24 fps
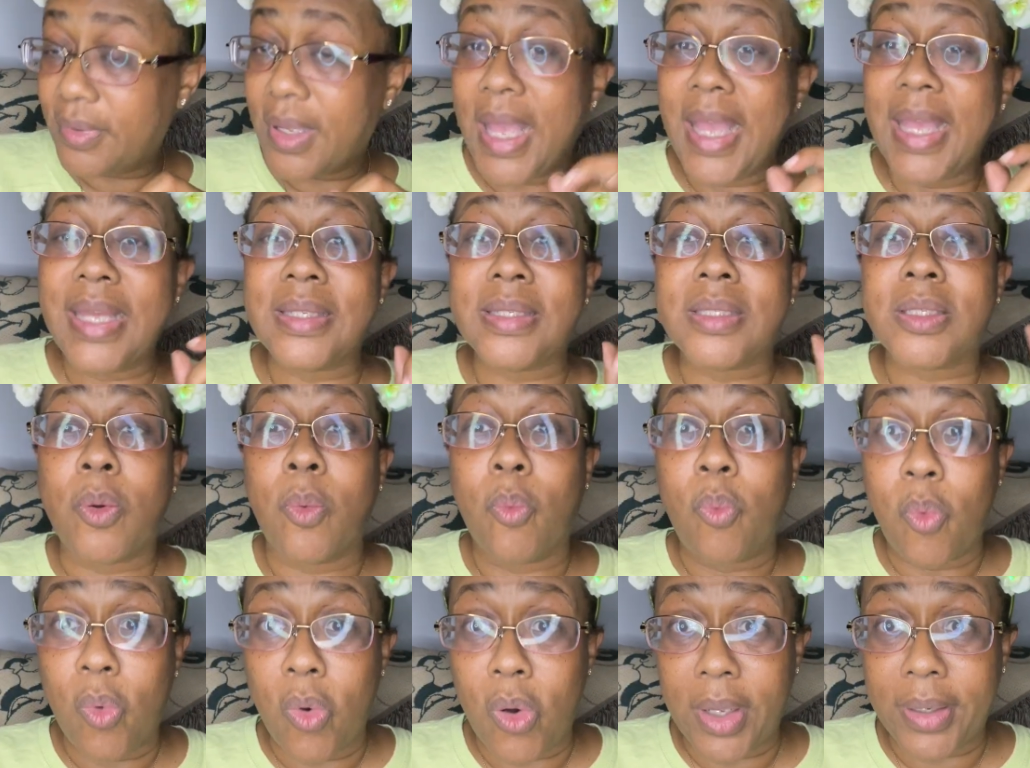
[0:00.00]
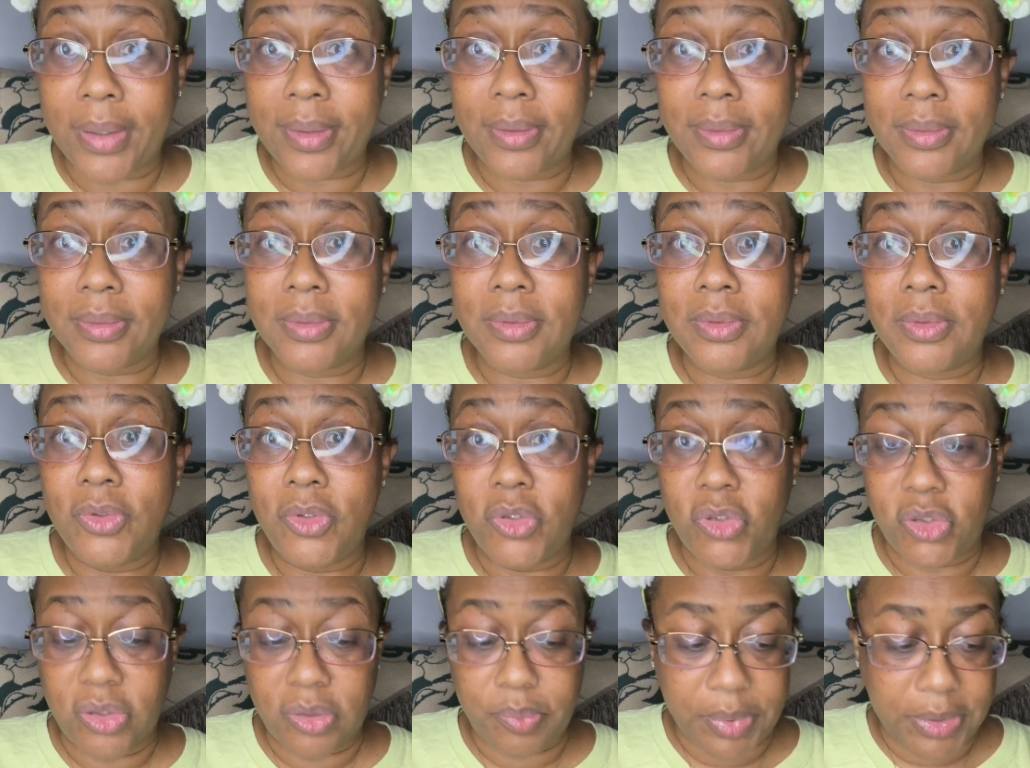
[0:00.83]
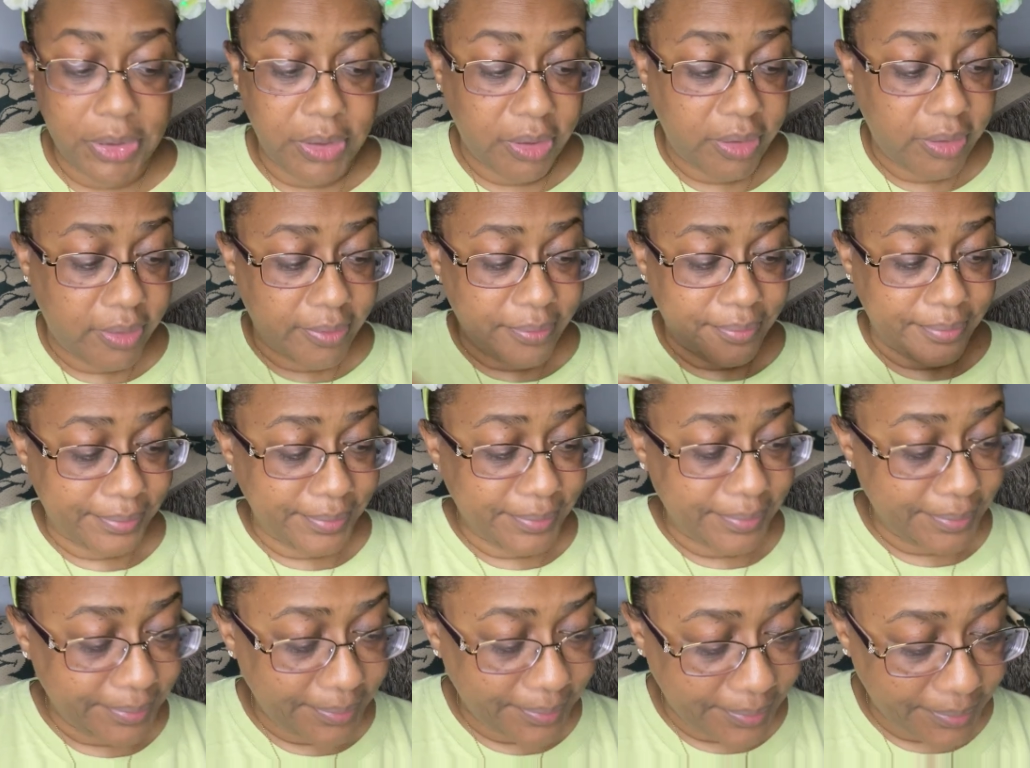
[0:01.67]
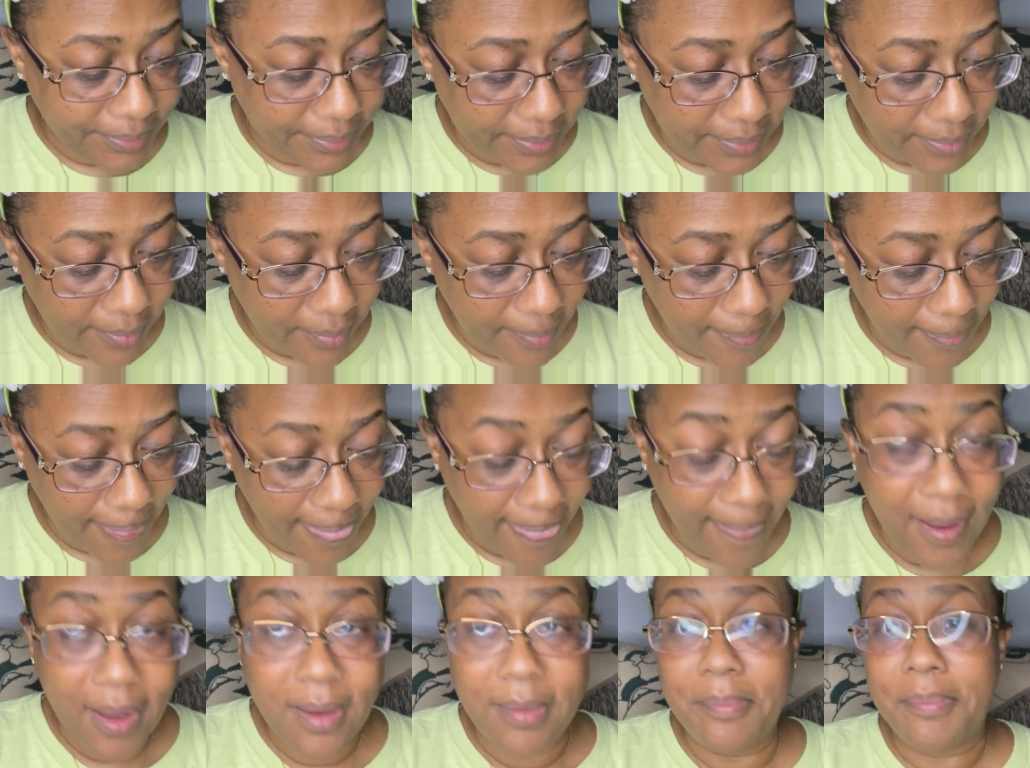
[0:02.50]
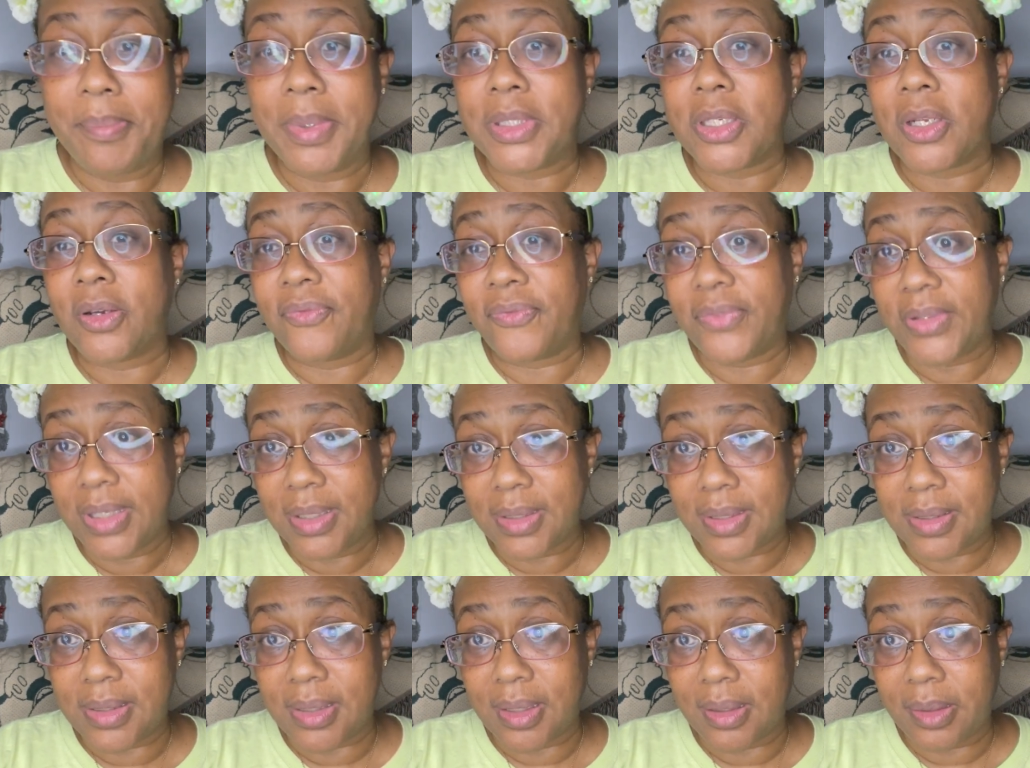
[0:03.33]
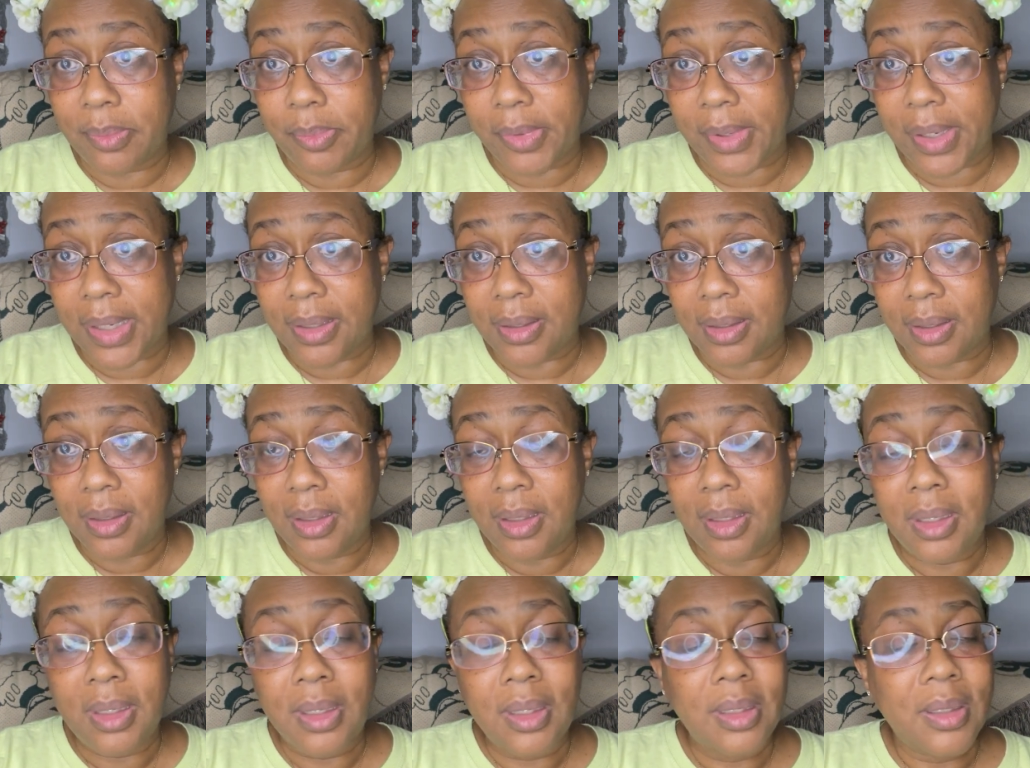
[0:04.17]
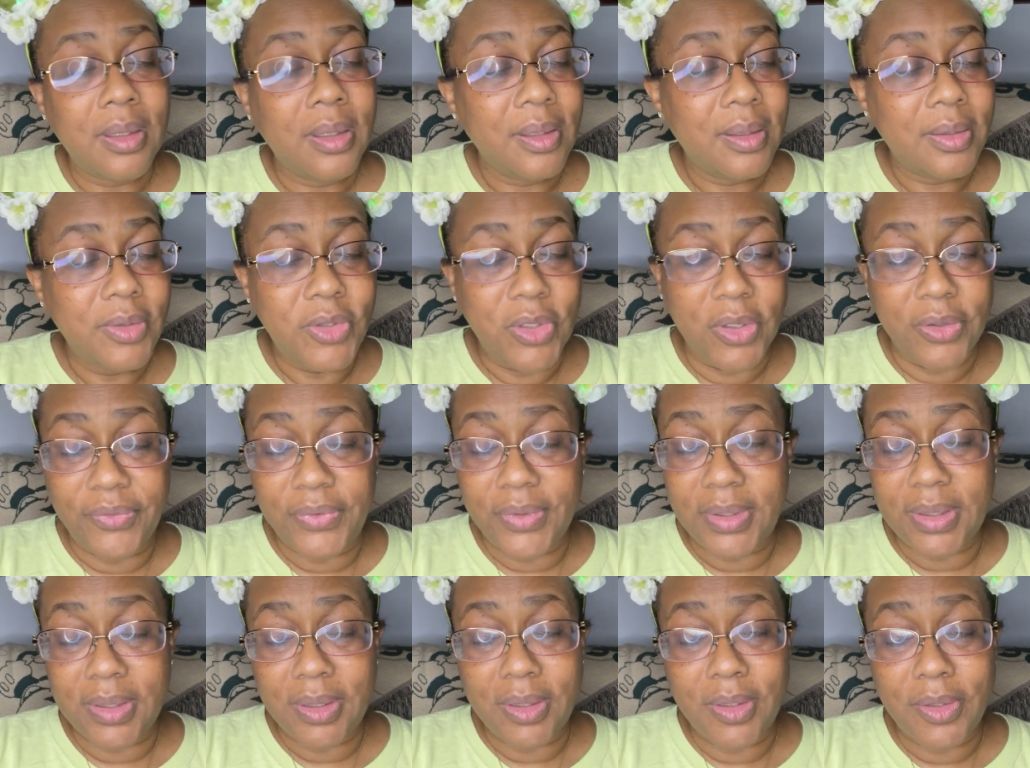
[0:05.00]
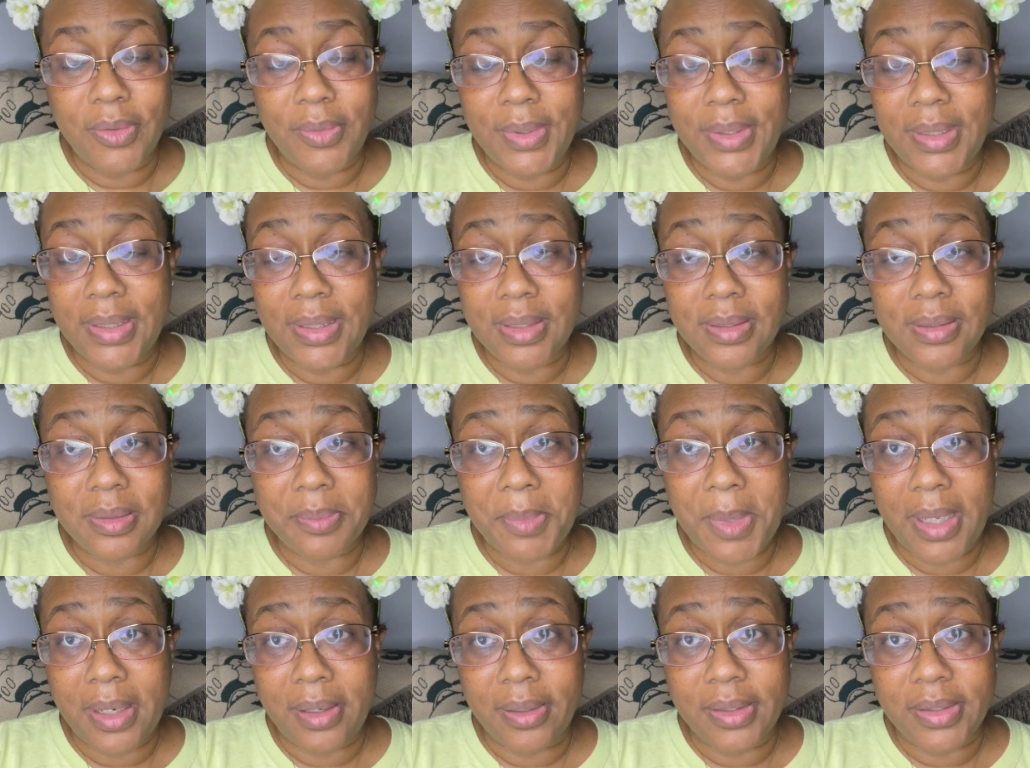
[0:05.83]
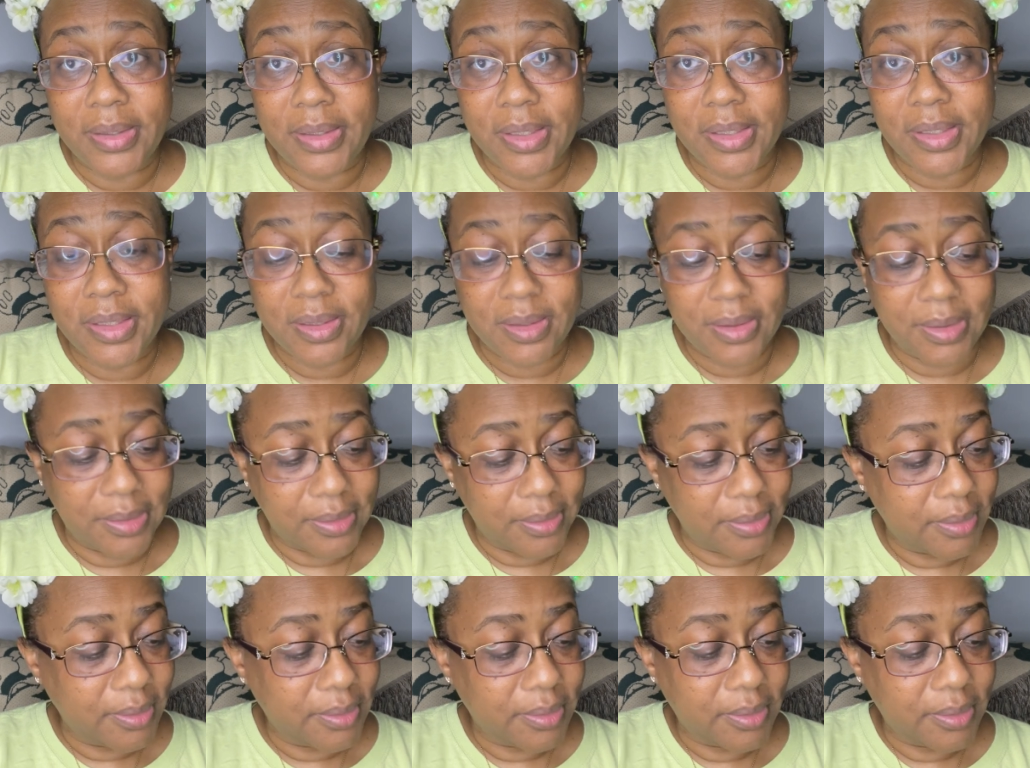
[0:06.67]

and some water. You should be good. But don't forget to take a break. Don't forget to go in and get some air conditioning